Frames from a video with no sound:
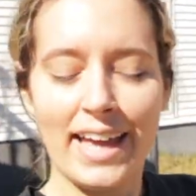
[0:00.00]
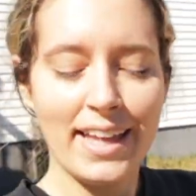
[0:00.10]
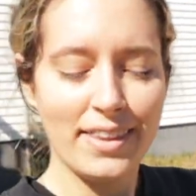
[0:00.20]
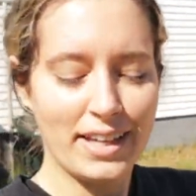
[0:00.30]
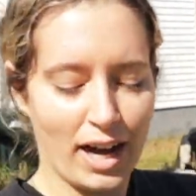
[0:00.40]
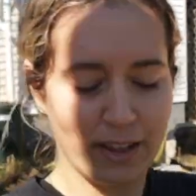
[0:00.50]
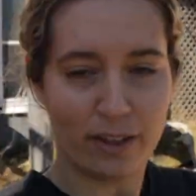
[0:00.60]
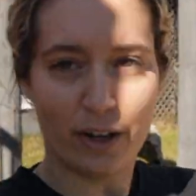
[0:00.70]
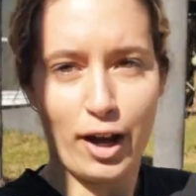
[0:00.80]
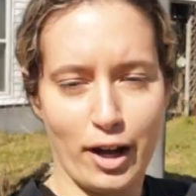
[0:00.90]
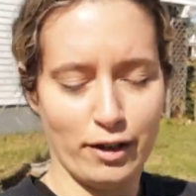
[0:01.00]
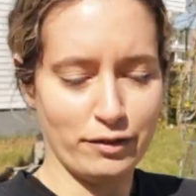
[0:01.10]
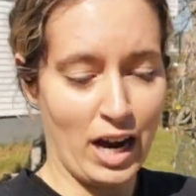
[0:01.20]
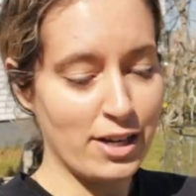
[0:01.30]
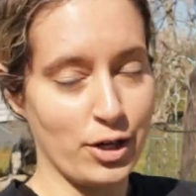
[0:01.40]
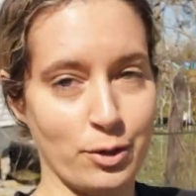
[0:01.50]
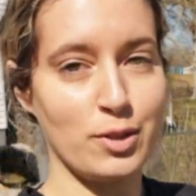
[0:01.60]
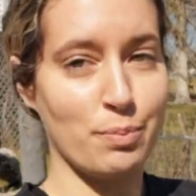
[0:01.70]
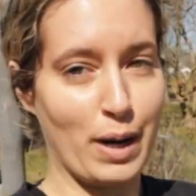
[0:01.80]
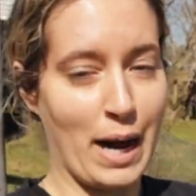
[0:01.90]
in the color of not
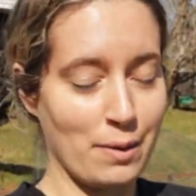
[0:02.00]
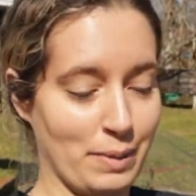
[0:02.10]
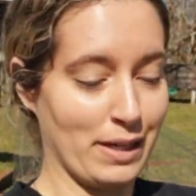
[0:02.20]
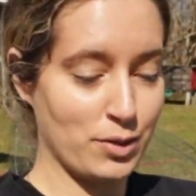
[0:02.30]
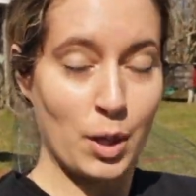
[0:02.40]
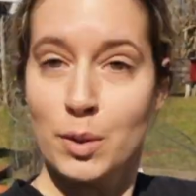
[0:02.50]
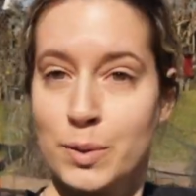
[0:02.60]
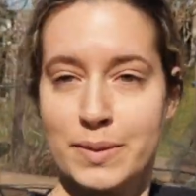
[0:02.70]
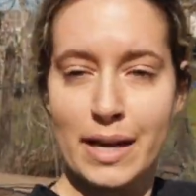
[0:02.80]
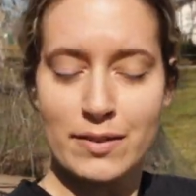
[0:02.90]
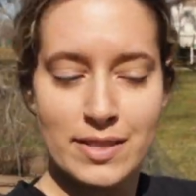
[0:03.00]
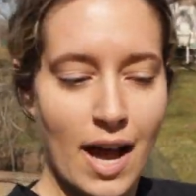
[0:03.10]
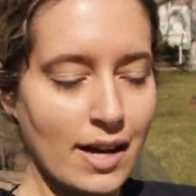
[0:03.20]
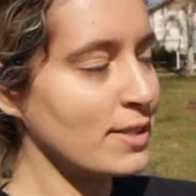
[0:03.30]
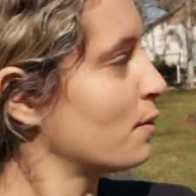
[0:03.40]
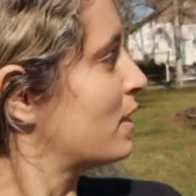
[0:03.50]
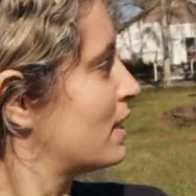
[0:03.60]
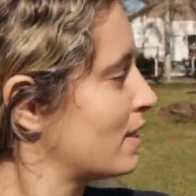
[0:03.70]
toast, brown, because toast was out of stock, so this